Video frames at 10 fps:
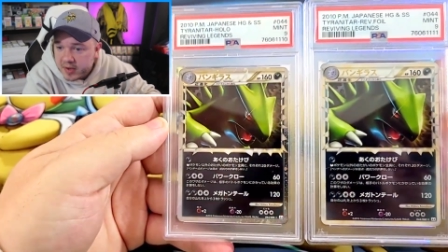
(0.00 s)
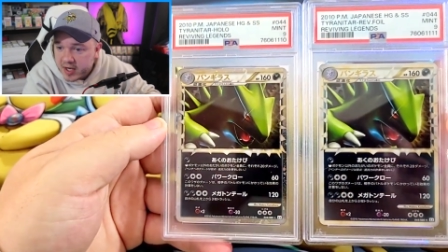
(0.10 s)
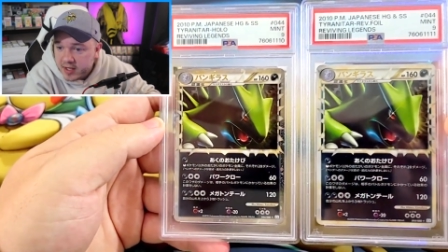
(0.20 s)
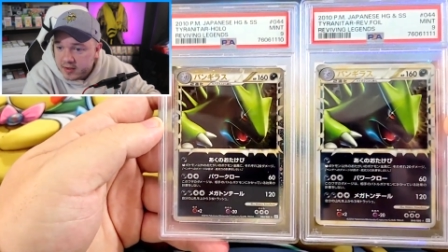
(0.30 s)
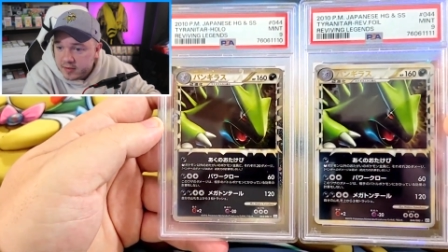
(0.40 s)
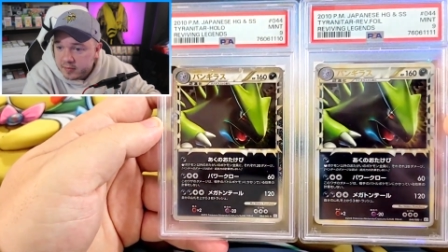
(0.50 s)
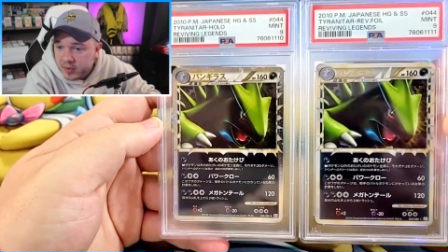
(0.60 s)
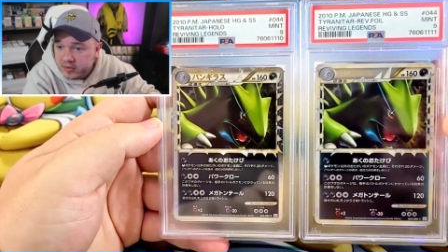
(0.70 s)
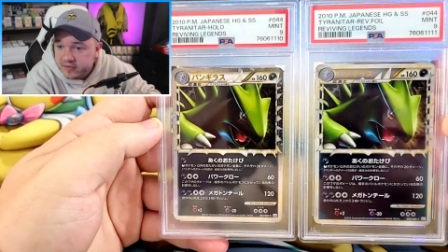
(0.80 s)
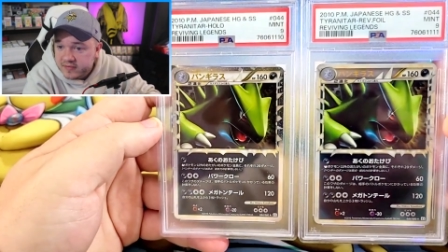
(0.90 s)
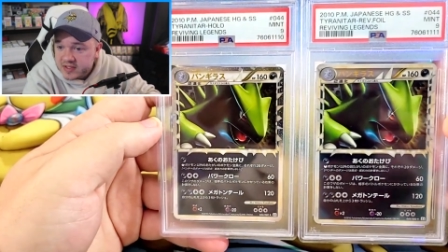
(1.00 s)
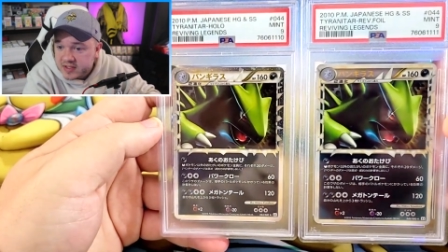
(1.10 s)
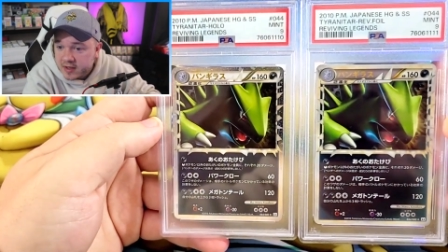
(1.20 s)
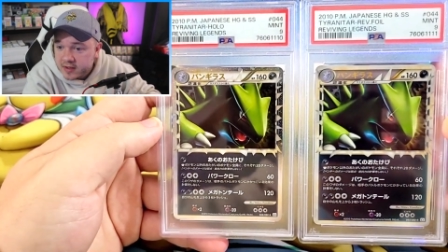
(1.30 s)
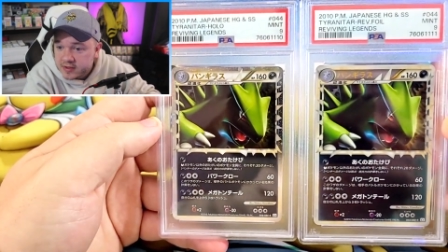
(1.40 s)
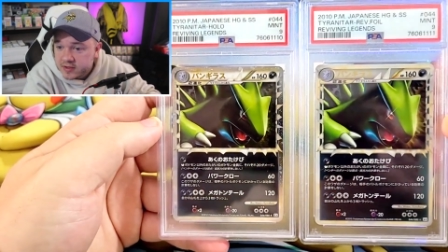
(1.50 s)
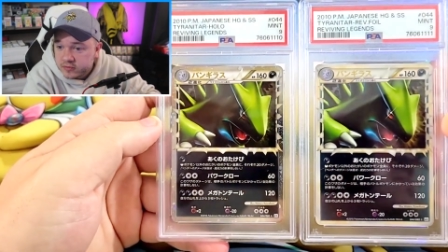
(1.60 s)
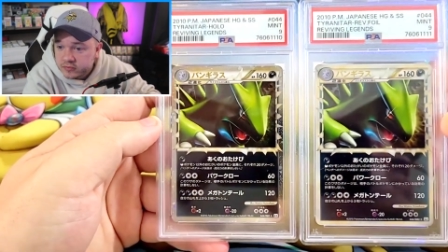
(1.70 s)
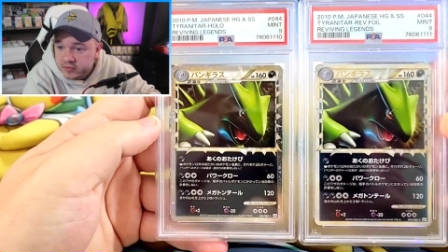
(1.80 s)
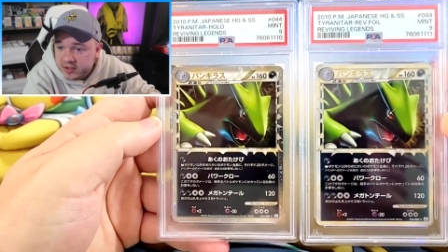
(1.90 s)
but both of these cards
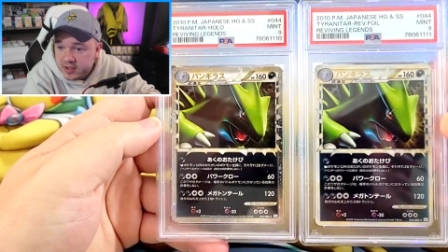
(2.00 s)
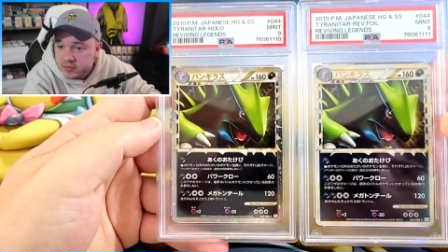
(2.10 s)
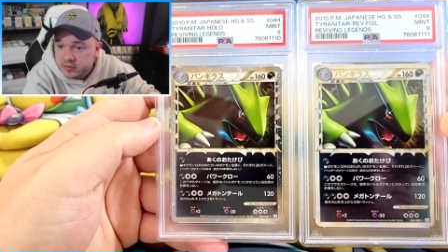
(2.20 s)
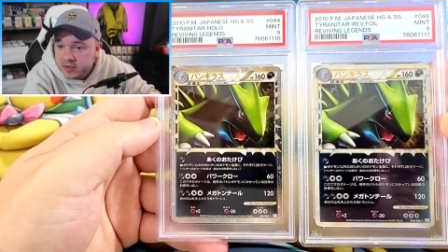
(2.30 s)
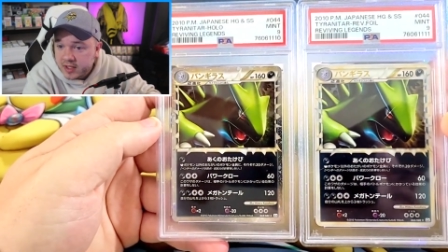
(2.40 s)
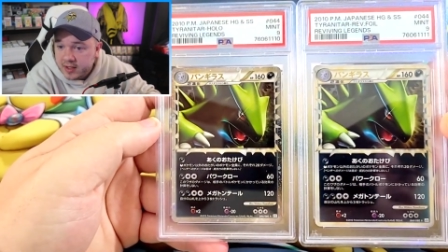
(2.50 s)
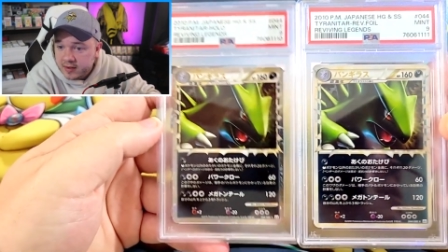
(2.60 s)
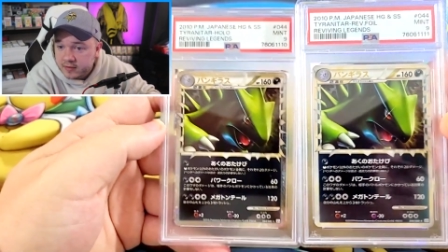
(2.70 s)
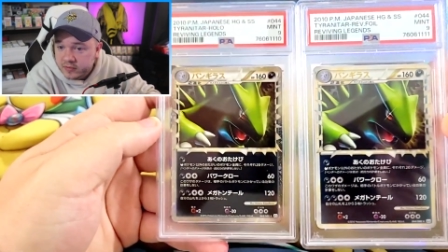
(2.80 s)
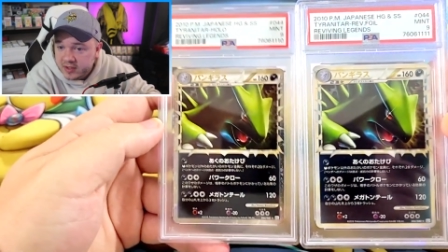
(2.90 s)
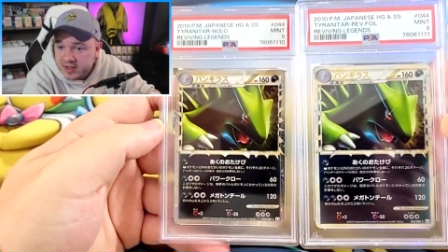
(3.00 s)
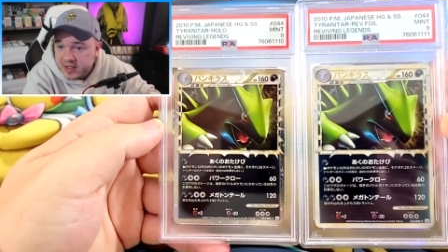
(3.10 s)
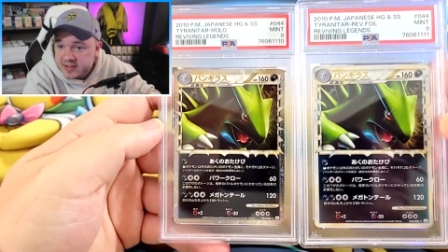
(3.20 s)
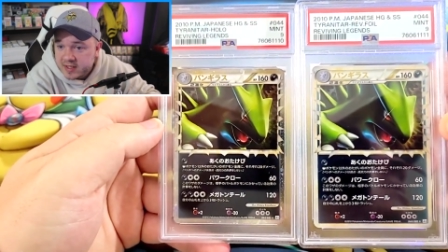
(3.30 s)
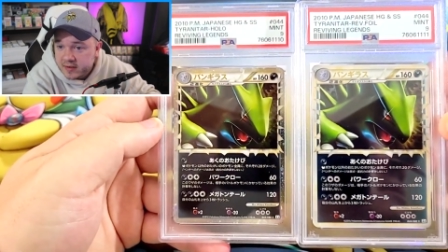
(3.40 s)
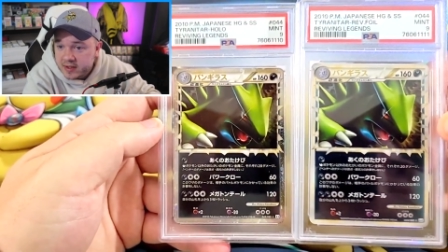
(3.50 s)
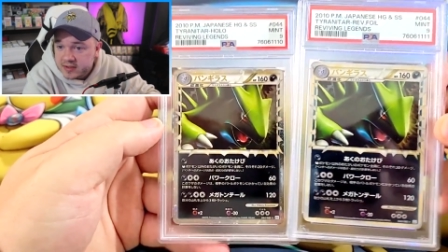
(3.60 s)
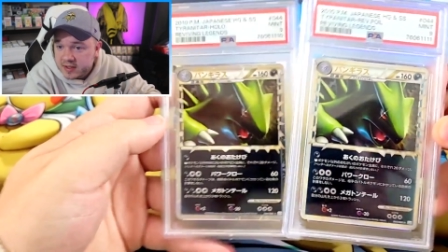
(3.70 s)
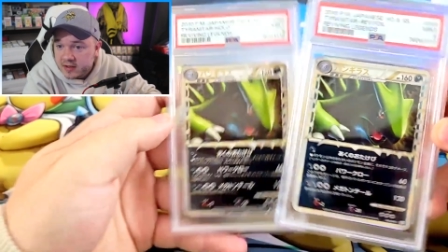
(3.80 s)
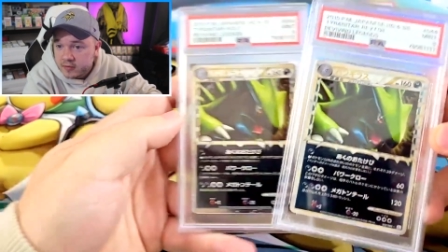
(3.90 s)
really cool looking really like
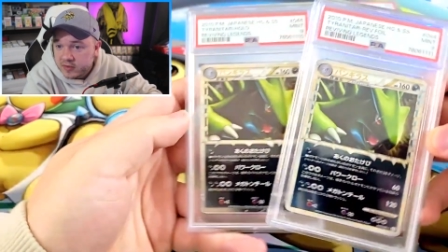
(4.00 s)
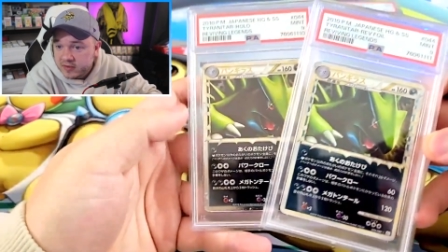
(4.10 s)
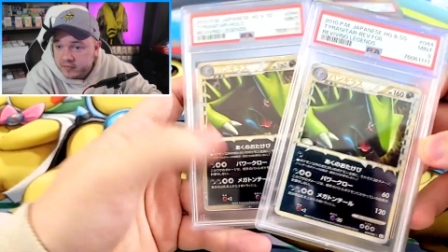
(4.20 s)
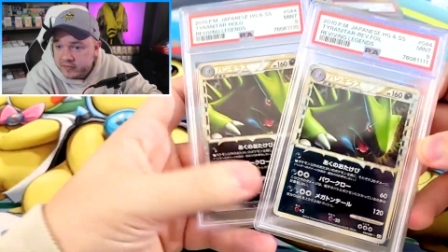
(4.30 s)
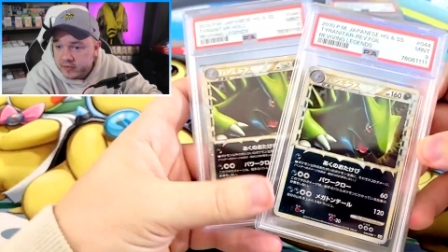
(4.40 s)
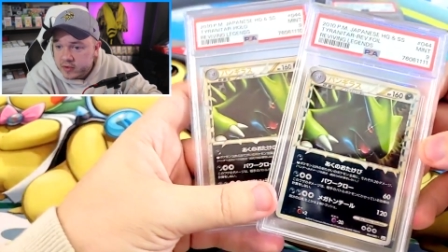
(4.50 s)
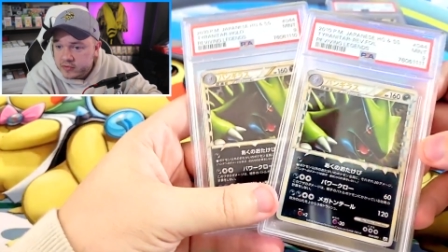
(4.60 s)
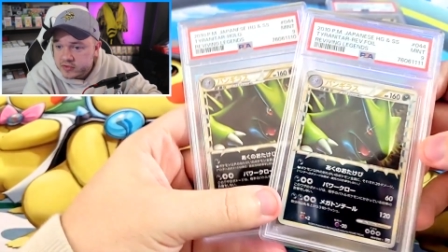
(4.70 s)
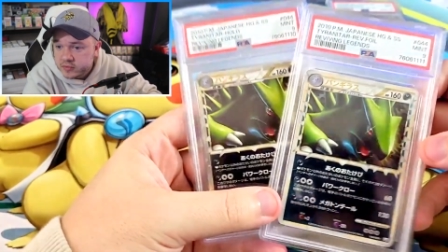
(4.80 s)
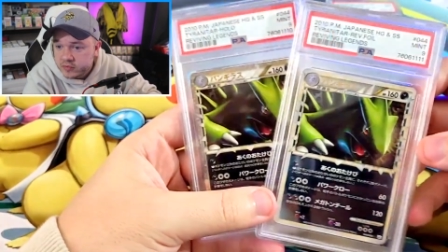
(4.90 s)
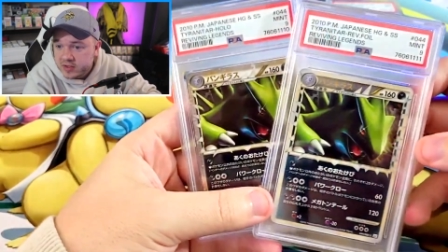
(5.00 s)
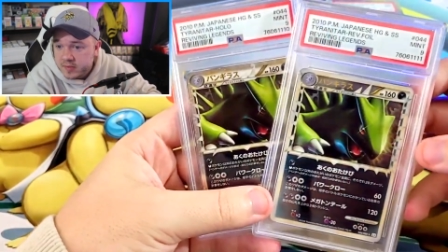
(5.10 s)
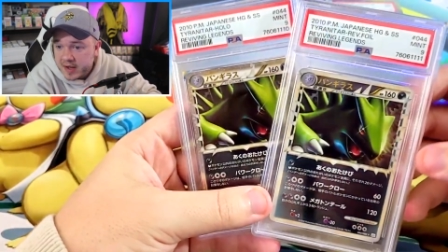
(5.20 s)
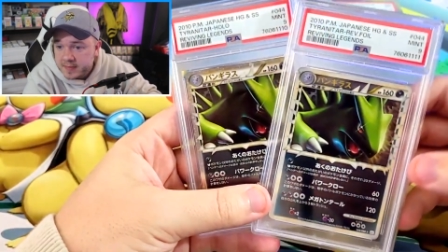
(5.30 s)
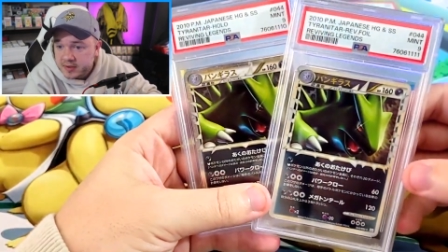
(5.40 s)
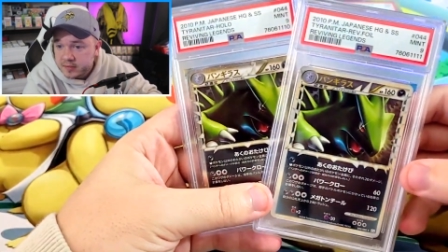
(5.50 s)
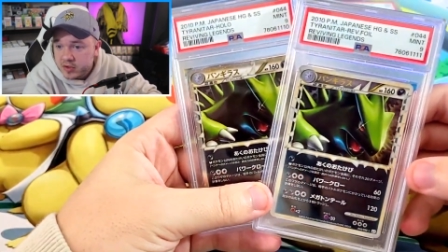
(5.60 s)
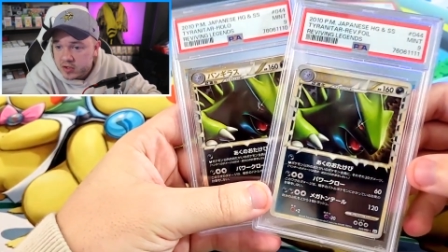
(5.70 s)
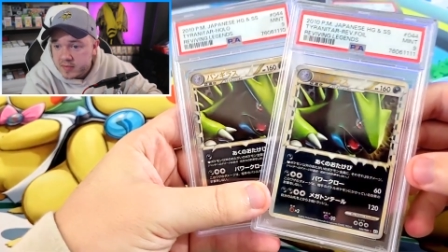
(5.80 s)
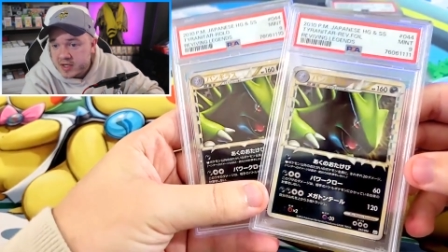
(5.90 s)
tyranitar one of those really popular
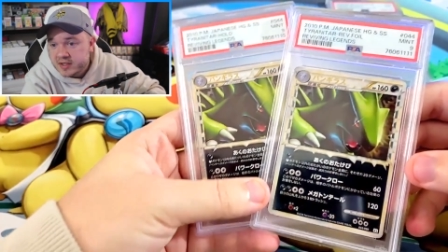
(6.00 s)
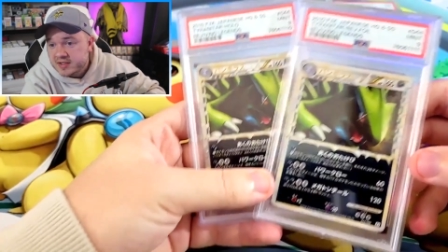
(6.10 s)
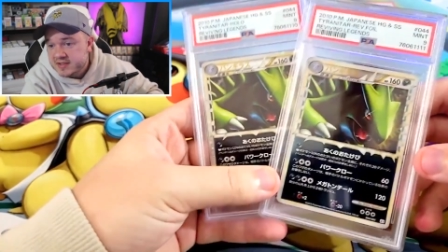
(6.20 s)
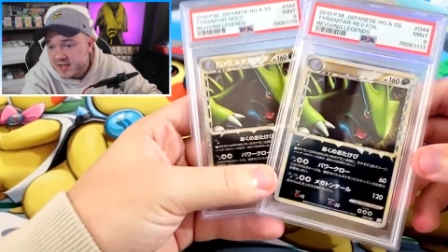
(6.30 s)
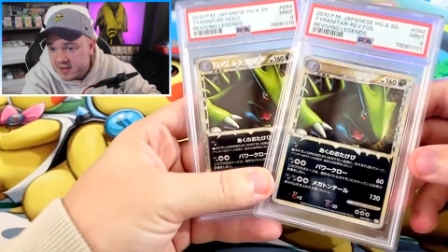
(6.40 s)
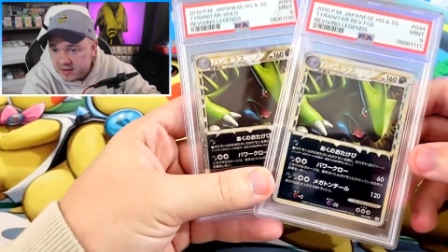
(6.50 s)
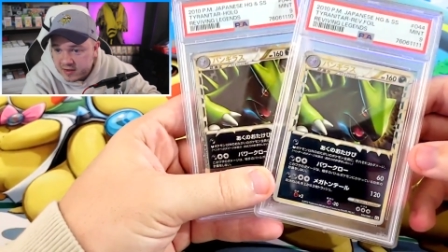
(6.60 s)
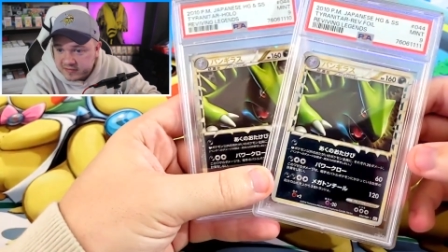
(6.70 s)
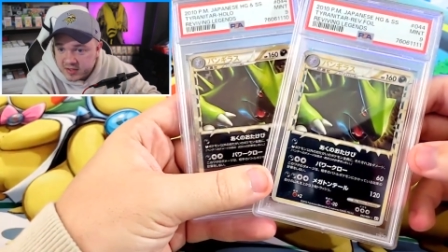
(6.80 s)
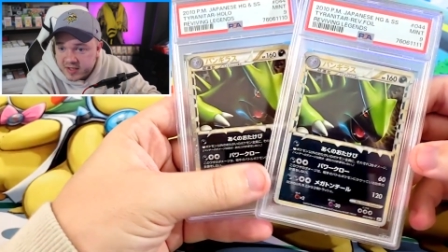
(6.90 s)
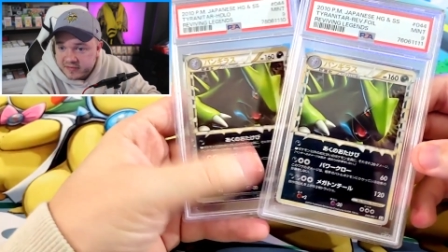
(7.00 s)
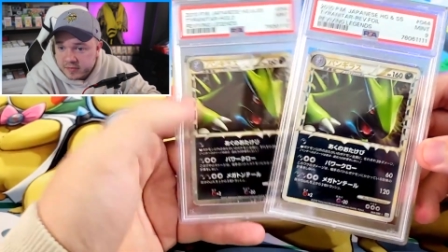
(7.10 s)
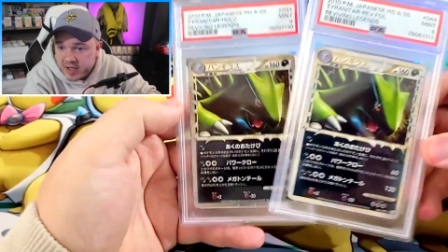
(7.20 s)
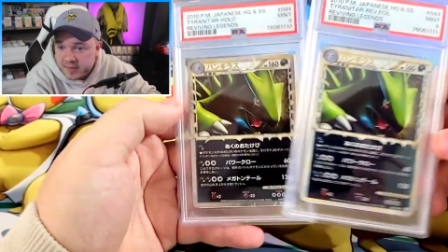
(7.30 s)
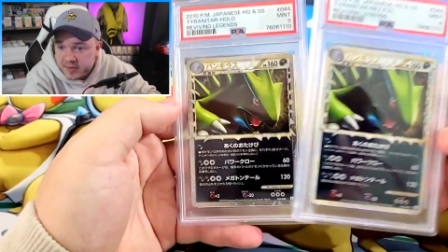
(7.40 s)
pokemon that doesn't get enough love in my